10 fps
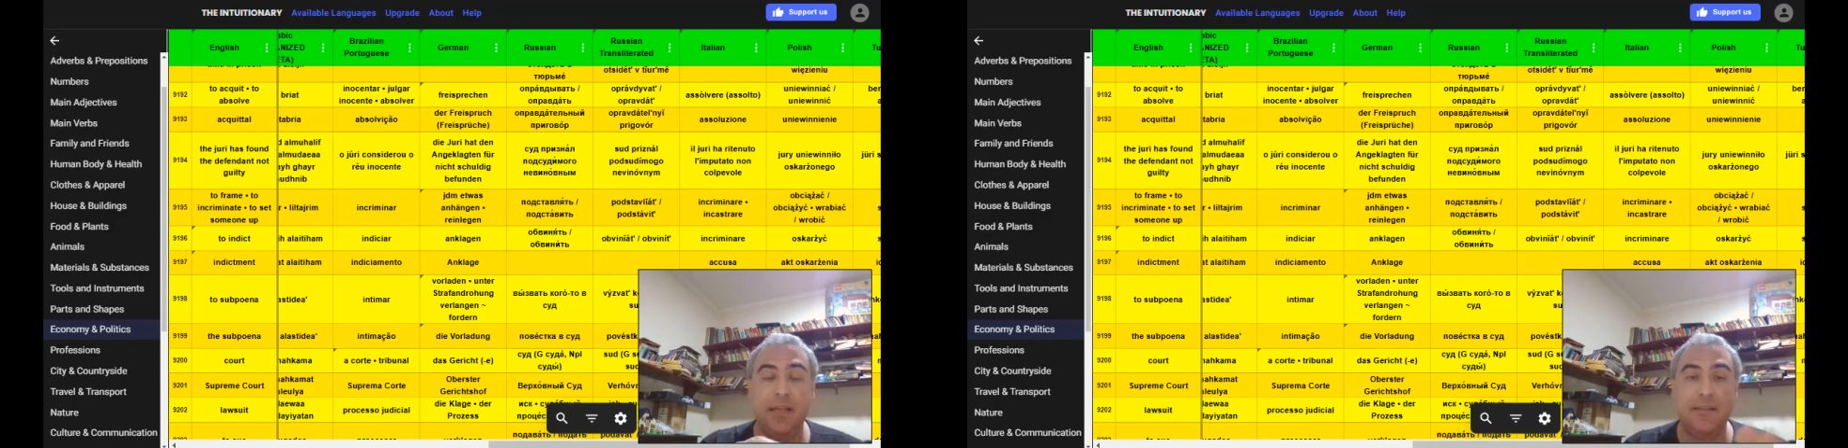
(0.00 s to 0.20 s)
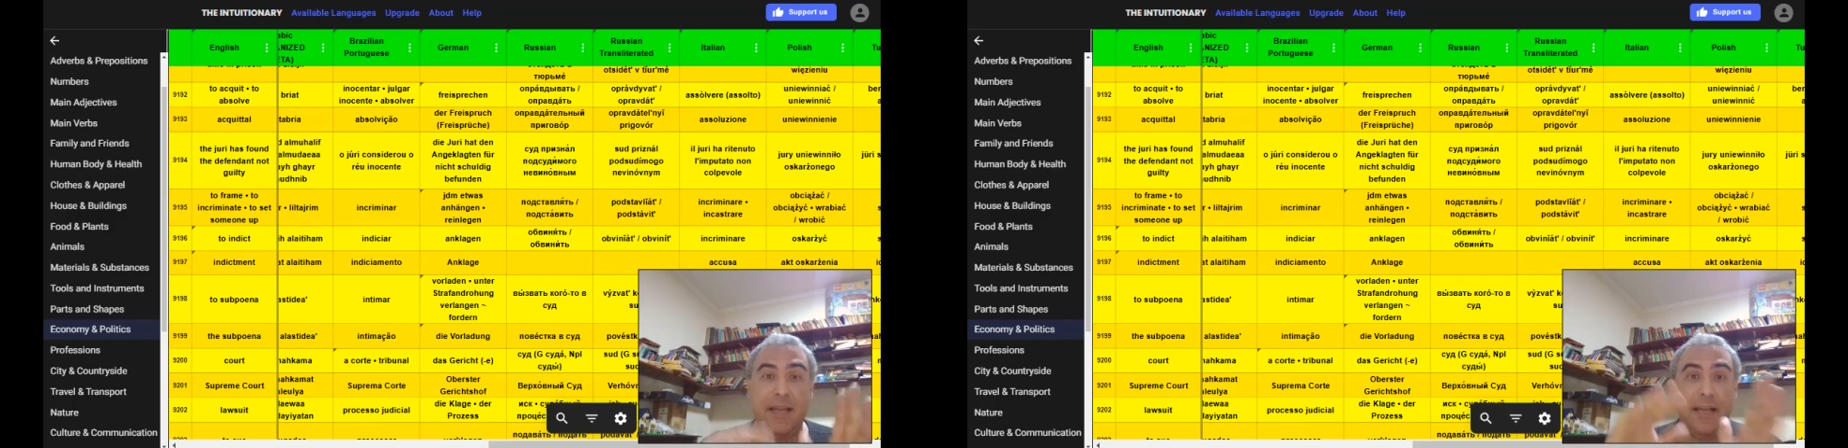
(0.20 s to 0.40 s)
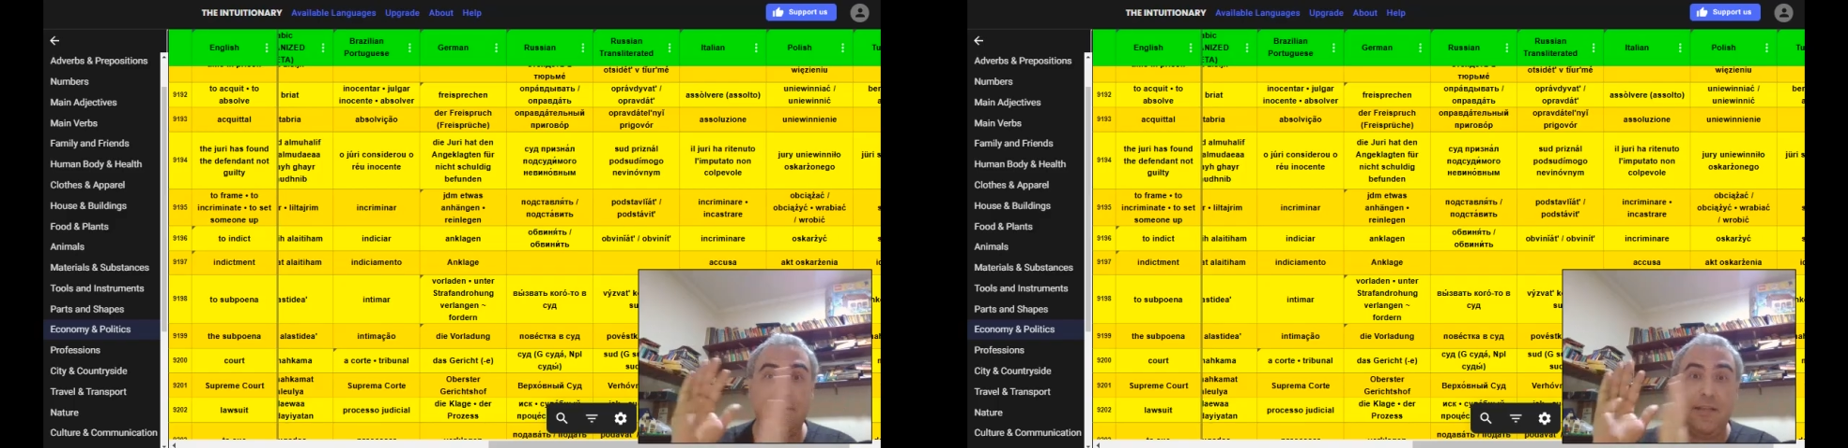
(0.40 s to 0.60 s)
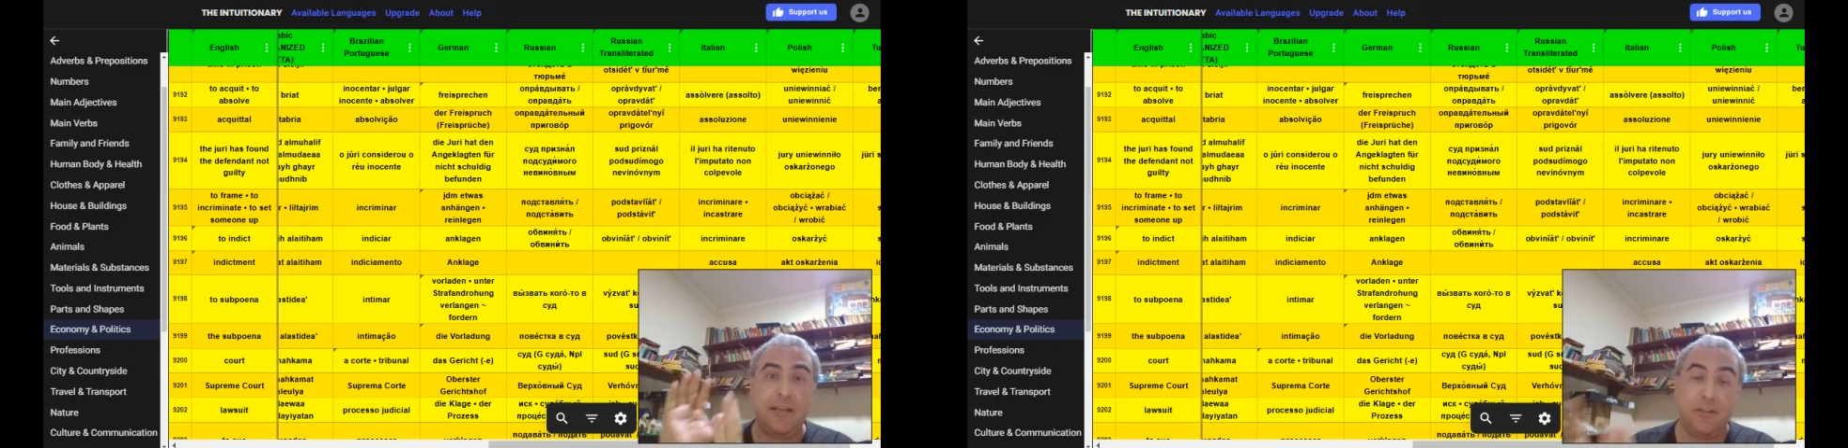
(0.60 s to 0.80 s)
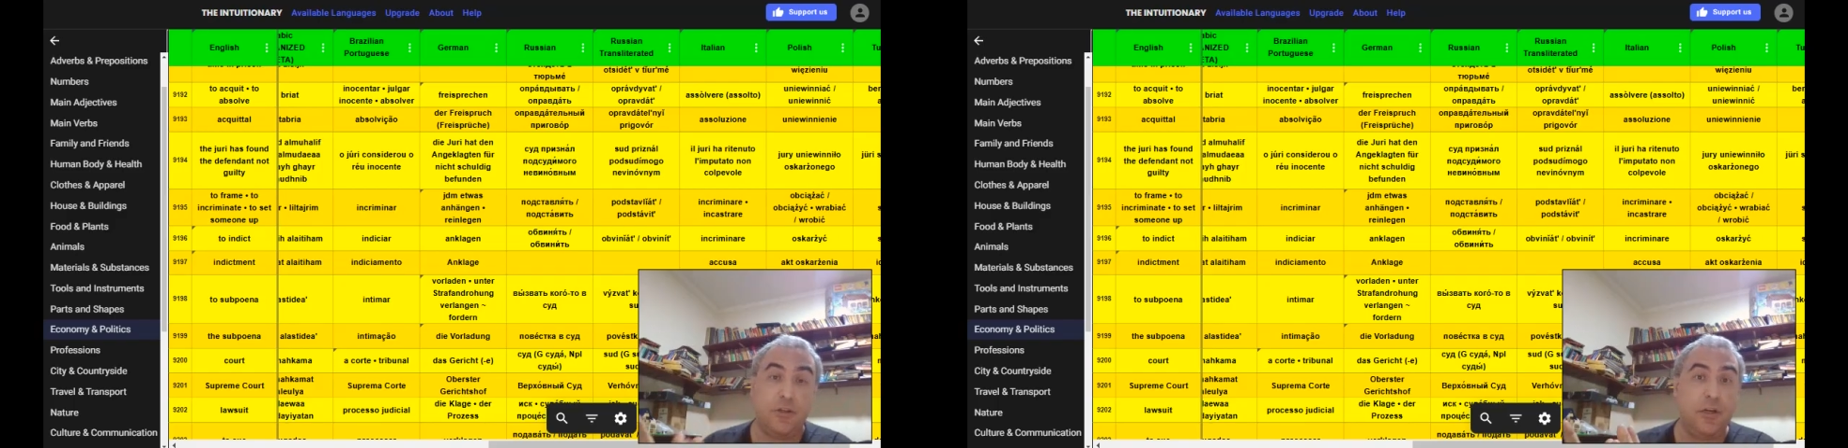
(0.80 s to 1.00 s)
That's an
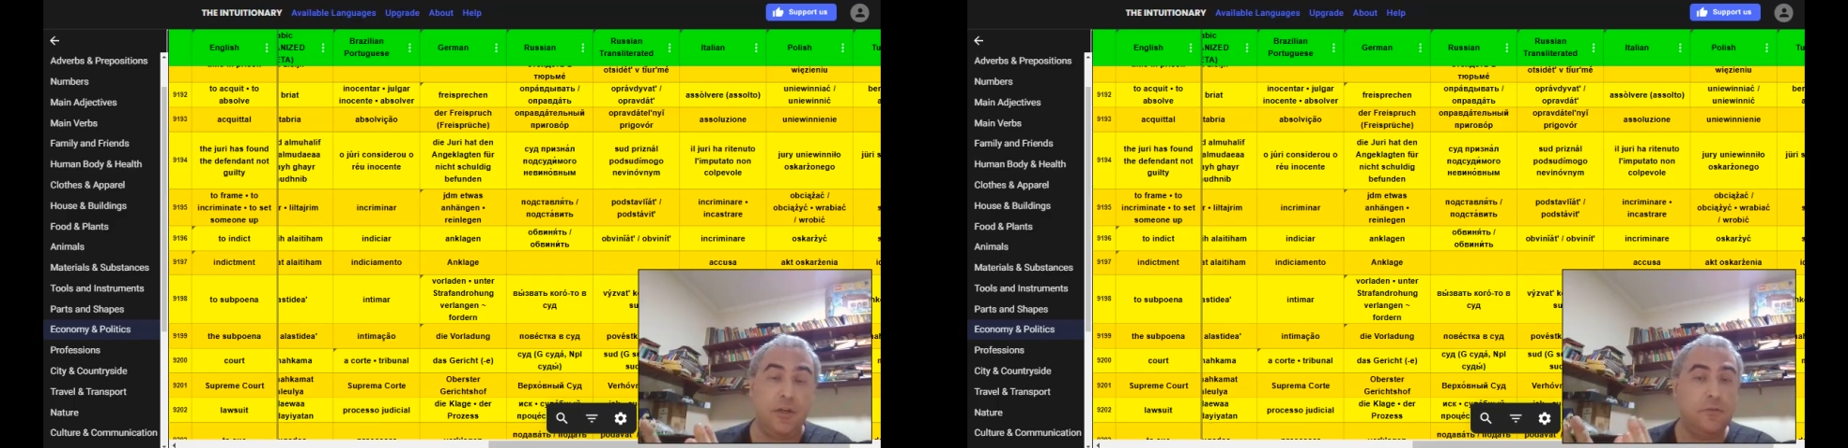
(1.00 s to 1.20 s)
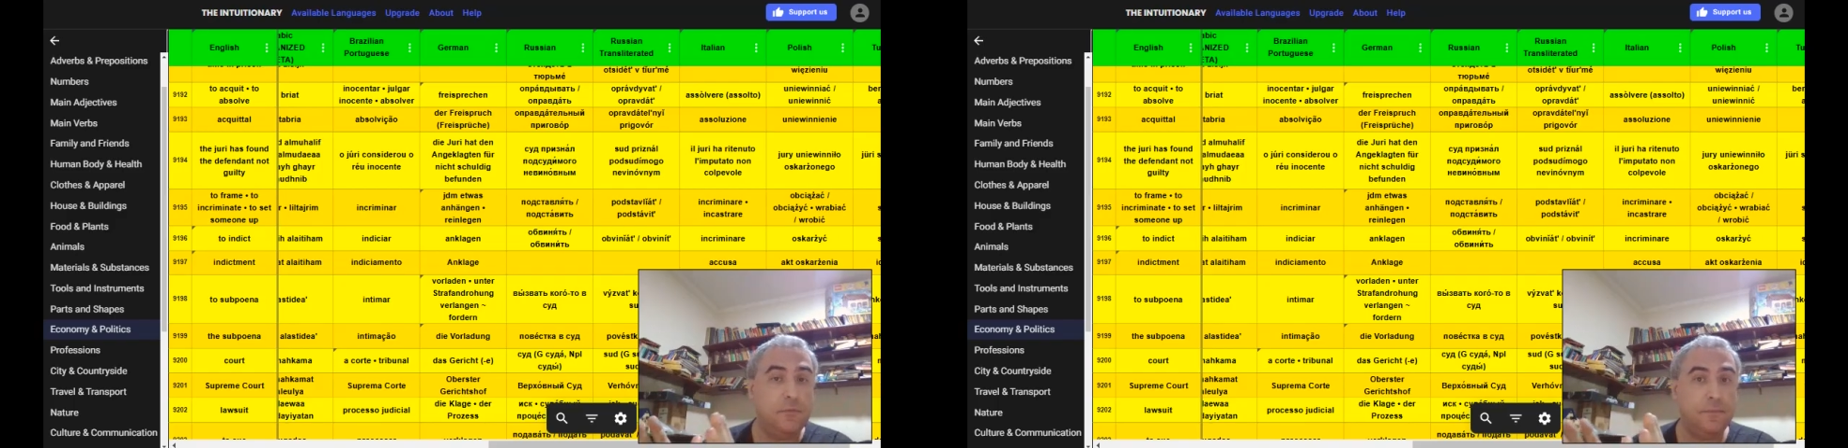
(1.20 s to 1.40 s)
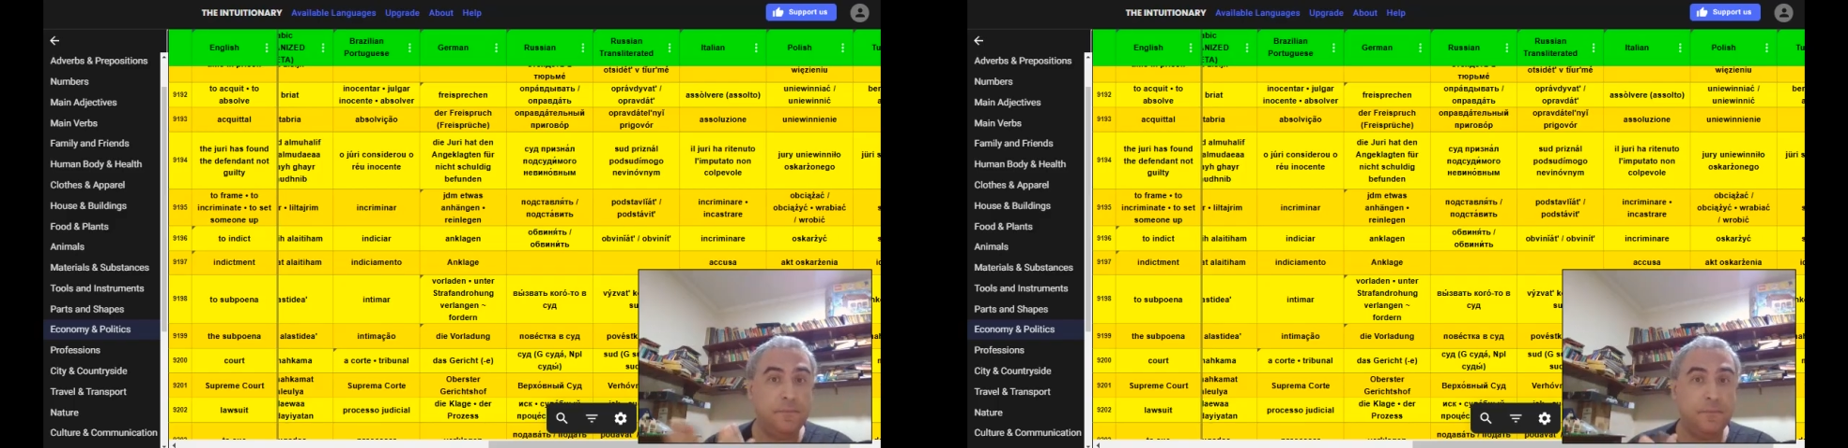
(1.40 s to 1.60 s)
external